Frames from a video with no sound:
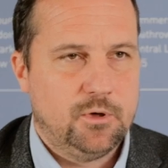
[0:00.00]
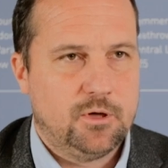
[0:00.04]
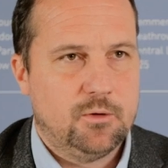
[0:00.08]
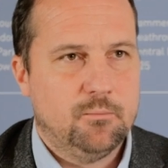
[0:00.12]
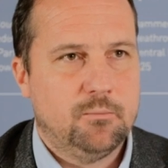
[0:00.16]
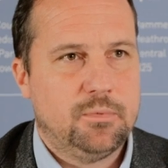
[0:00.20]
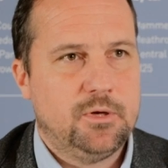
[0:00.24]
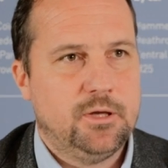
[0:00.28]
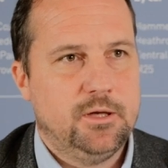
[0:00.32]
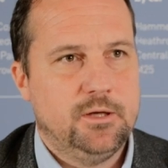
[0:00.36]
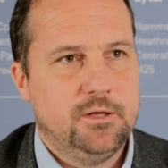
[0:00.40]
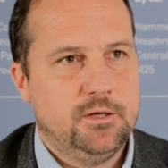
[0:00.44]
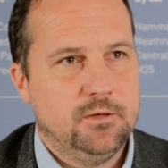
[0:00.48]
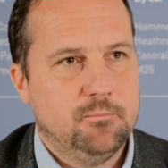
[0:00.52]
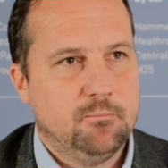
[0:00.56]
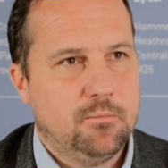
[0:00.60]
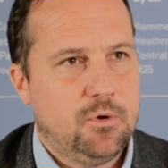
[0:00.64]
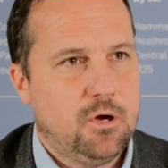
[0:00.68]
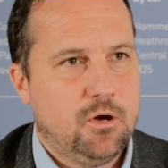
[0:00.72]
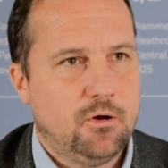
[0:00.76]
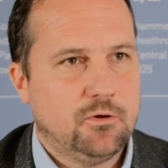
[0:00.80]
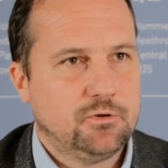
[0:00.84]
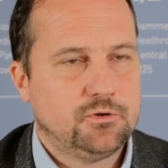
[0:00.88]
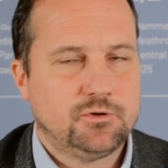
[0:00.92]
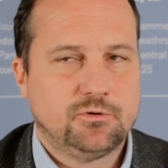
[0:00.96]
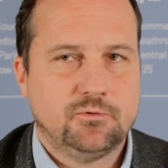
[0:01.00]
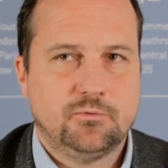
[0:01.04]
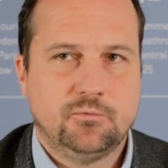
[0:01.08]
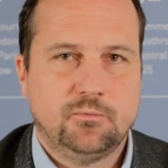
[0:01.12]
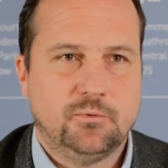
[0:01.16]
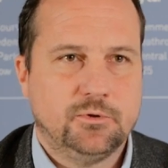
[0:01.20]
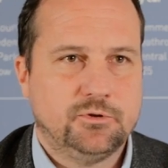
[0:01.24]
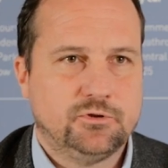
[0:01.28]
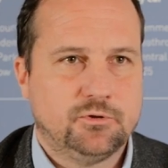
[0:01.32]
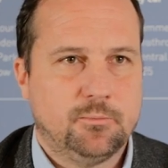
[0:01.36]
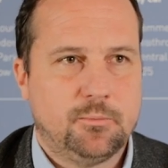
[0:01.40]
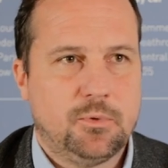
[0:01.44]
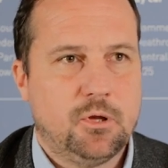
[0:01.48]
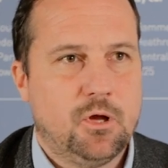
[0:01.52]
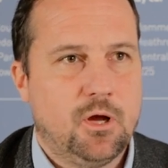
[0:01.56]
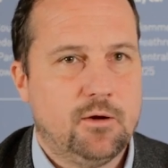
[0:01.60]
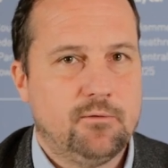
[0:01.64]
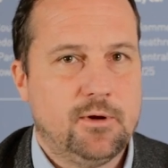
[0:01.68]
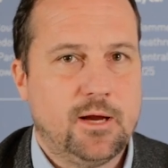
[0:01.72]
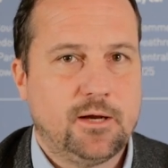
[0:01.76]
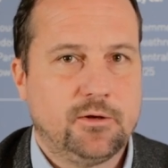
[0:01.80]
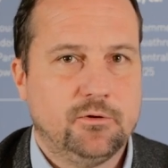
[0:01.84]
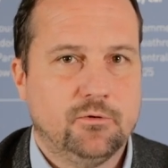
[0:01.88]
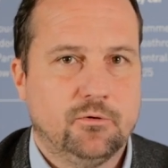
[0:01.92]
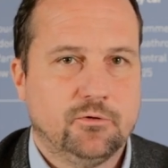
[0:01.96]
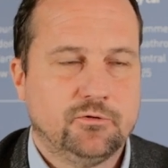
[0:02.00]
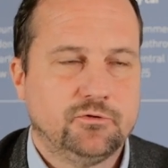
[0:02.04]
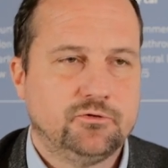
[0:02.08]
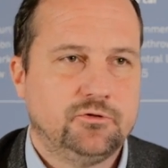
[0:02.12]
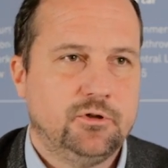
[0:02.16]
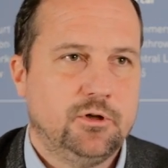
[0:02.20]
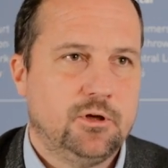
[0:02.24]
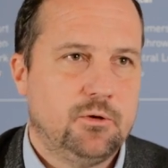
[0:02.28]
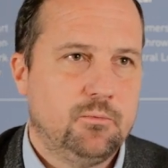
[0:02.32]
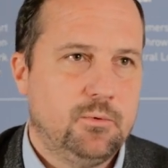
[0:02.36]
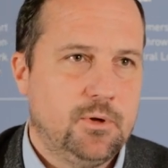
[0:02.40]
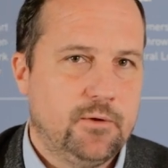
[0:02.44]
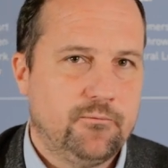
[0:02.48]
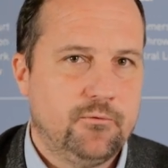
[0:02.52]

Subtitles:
We're completely impartial, we're supplier agnostic,